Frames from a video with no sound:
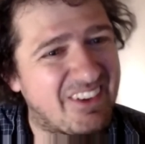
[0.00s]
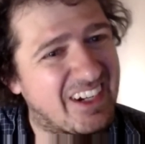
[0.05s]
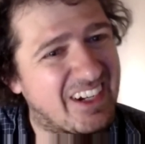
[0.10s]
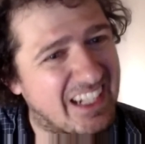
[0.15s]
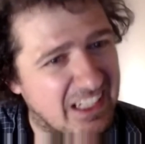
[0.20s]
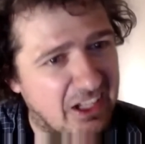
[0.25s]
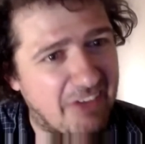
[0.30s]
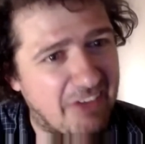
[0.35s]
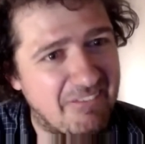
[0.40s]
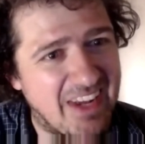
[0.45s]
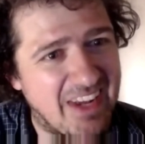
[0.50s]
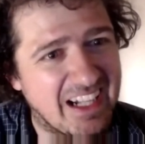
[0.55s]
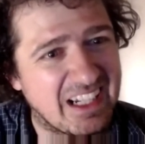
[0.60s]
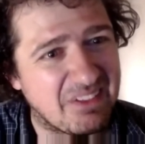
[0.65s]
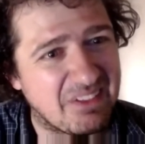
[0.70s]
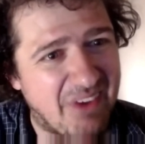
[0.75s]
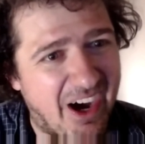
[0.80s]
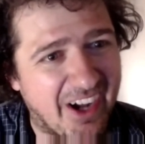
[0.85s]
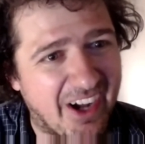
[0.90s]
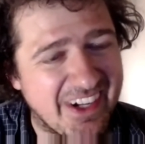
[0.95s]
are a little
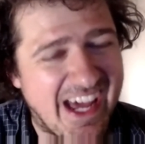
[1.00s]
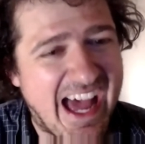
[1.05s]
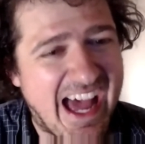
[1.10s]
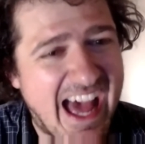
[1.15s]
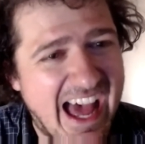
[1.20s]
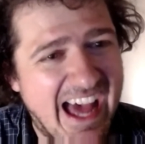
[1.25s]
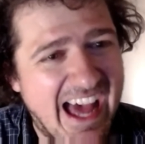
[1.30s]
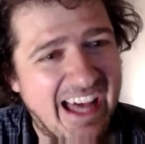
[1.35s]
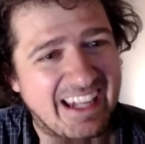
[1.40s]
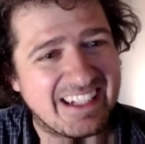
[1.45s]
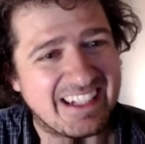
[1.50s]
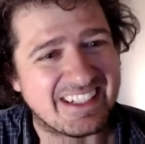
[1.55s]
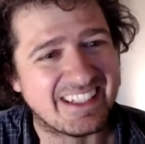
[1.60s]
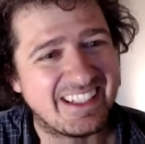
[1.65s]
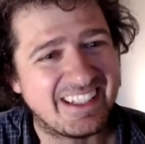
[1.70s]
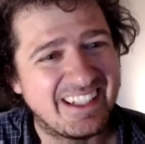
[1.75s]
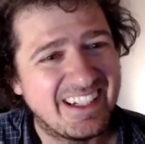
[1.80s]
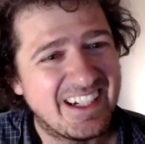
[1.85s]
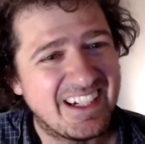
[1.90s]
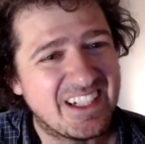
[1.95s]
bit underhand.
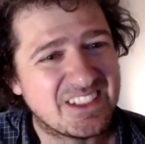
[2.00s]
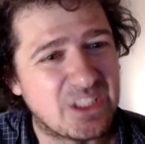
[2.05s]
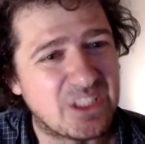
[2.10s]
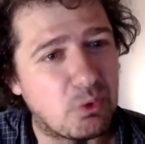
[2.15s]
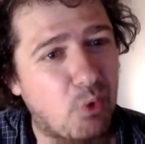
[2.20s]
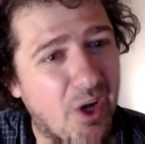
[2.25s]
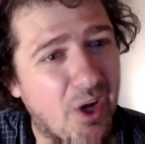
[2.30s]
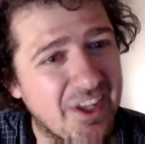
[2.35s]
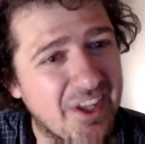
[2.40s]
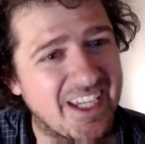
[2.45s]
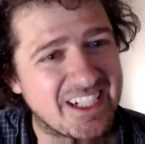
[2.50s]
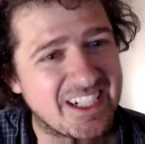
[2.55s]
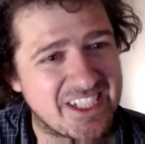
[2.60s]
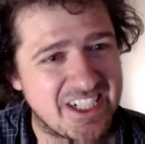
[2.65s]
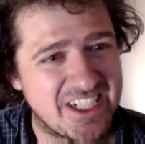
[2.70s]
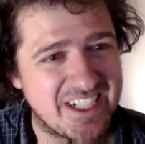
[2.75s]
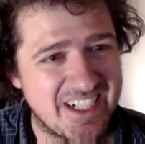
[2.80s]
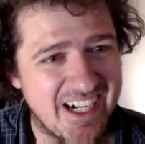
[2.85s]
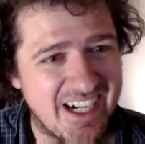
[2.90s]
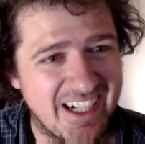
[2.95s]
So one thing she
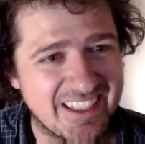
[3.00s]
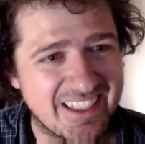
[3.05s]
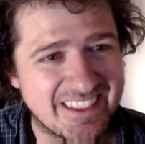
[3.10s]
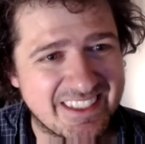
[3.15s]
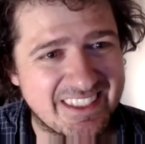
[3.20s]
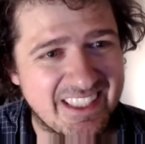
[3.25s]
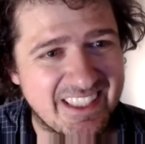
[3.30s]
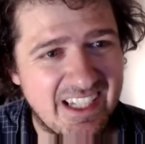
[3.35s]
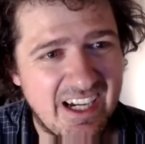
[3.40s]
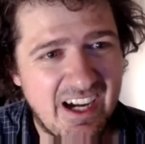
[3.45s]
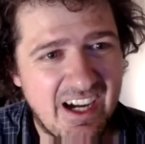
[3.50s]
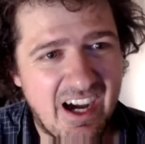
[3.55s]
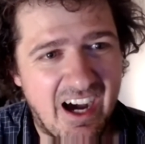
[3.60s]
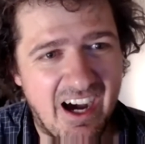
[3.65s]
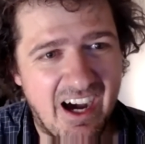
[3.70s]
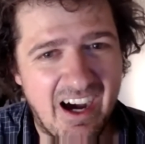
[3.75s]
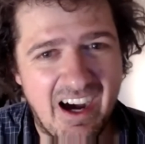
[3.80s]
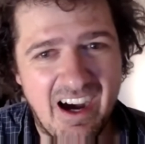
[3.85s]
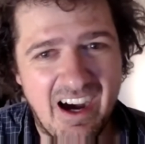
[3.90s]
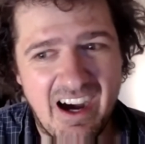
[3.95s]
does
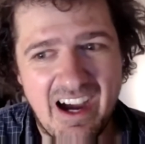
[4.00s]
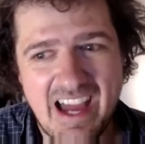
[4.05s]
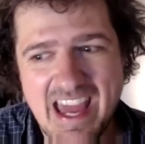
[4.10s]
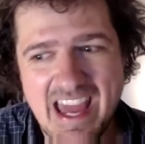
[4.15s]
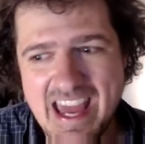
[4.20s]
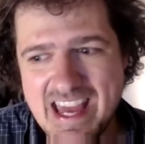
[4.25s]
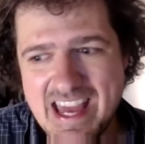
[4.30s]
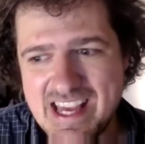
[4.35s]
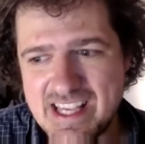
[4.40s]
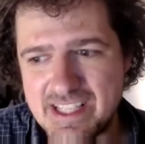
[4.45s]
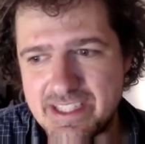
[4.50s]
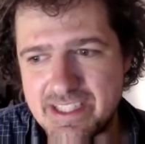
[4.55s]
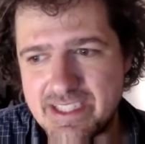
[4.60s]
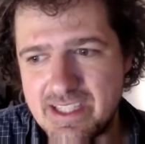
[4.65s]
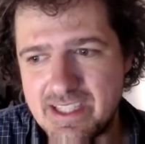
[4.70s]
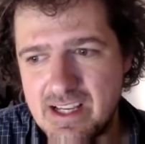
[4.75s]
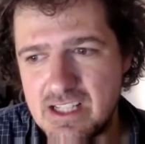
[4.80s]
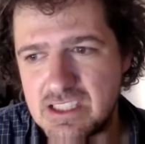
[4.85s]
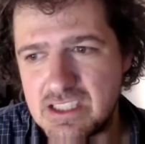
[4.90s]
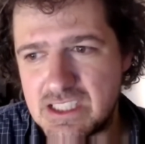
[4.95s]

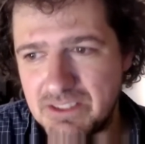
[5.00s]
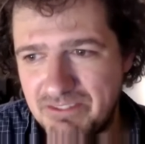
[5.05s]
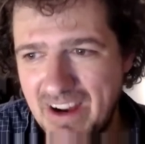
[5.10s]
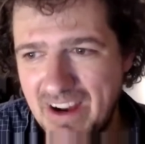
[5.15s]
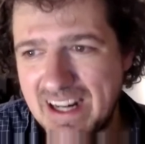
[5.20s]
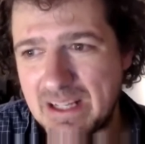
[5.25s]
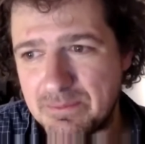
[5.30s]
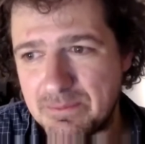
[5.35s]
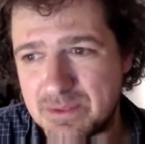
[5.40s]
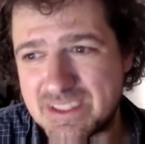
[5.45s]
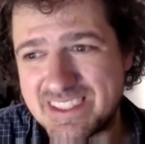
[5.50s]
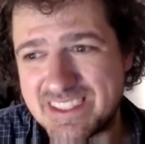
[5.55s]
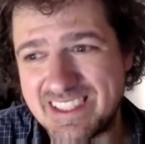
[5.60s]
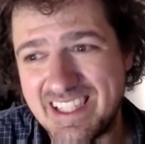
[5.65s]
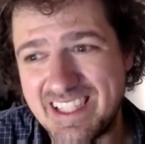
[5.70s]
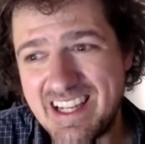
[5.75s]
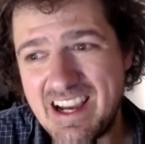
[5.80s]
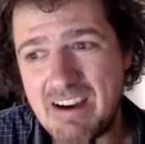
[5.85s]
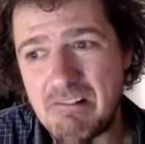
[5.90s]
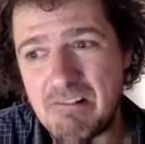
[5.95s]
is develops
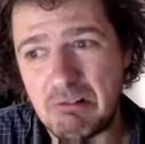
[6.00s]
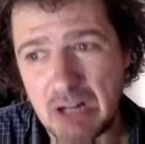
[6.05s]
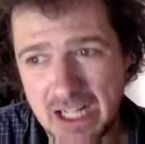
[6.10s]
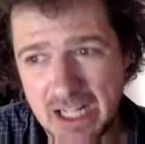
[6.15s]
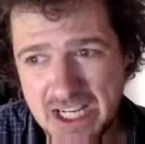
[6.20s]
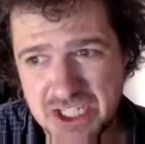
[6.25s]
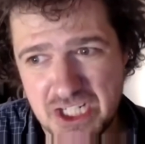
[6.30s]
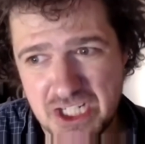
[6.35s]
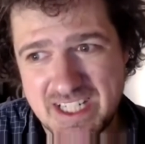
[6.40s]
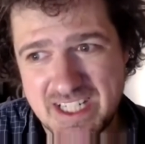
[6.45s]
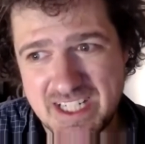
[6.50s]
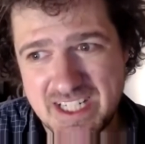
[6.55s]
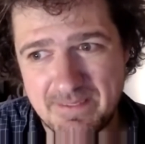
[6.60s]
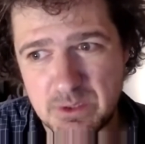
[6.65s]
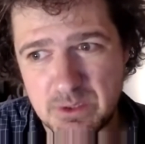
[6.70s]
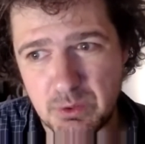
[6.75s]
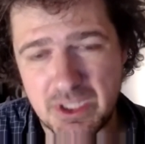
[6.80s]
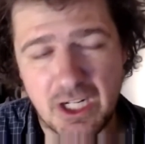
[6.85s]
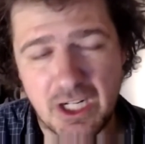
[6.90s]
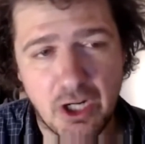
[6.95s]
relationships
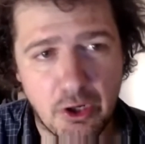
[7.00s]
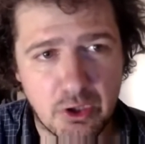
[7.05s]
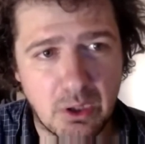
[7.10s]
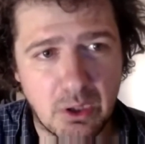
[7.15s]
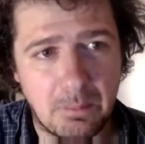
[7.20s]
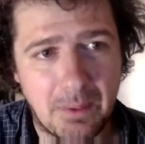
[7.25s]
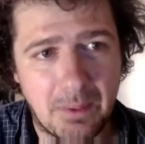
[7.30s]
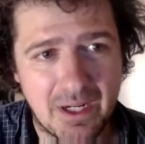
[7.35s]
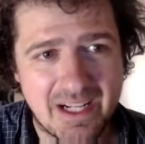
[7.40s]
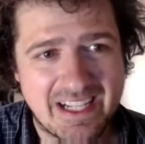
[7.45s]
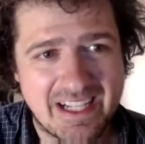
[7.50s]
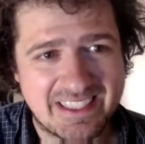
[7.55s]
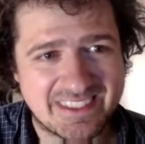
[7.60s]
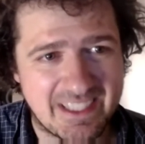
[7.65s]
with the local police.